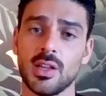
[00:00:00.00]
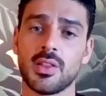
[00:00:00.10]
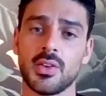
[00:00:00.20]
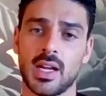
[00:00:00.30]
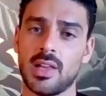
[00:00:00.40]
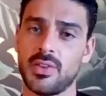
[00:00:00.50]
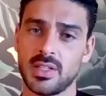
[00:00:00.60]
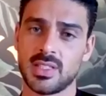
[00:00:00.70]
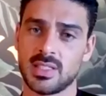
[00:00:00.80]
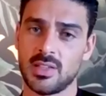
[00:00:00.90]
need
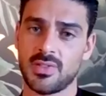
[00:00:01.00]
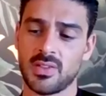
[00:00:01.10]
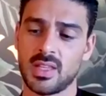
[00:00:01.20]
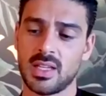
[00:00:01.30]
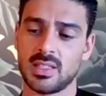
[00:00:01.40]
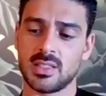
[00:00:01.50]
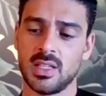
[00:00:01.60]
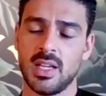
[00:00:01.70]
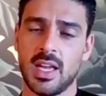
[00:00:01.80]
365 days.